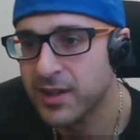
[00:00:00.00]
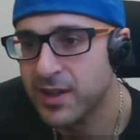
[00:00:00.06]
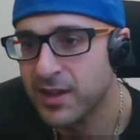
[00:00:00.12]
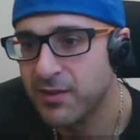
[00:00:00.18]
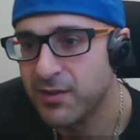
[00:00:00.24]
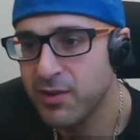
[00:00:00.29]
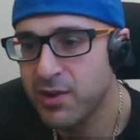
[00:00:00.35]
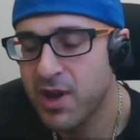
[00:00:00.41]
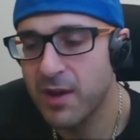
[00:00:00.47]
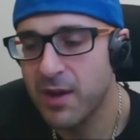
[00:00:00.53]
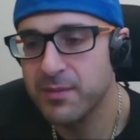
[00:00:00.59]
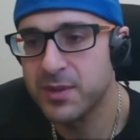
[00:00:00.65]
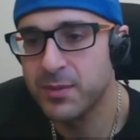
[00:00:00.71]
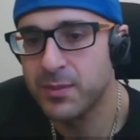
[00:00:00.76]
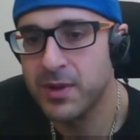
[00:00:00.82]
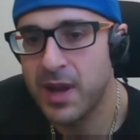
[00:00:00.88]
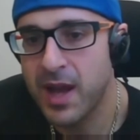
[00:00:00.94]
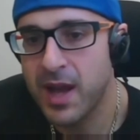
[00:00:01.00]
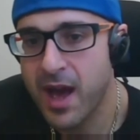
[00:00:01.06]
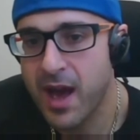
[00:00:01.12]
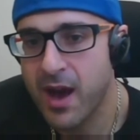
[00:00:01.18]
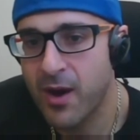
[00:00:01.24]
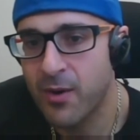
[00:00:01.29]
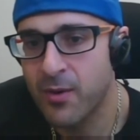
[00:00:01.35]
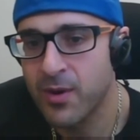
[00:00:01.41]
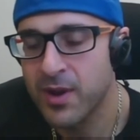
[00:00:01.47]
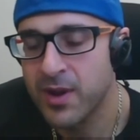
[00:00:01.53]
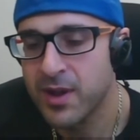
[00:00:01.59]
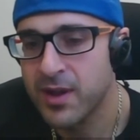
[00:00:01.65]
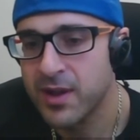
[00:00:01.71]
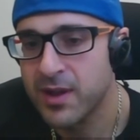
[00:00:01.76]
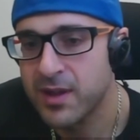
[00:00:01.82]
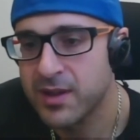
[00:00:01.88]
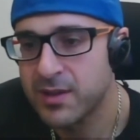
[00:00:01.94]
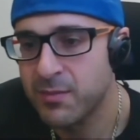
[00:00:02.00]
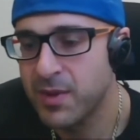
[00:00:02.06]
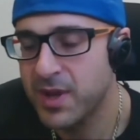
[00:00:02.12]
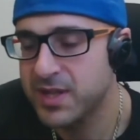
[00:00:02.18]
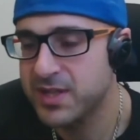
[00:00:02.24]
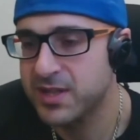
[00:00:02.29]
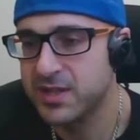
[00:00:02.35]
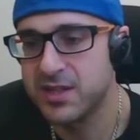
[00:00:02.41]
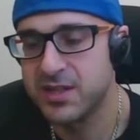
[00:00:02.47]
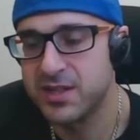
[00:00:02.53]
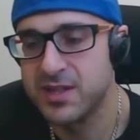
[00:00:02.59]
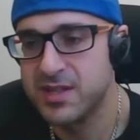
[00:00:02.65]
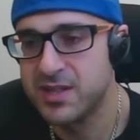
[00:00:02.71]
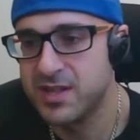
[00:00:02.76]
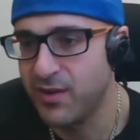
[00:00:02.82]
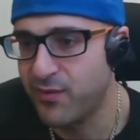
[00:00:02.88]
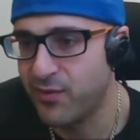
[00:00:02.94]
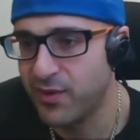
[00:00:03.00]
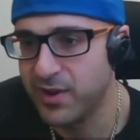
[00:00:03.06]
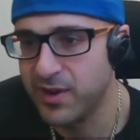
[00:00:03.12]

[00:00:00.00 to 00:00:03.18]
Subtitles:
If you come to me now, the message isn't different.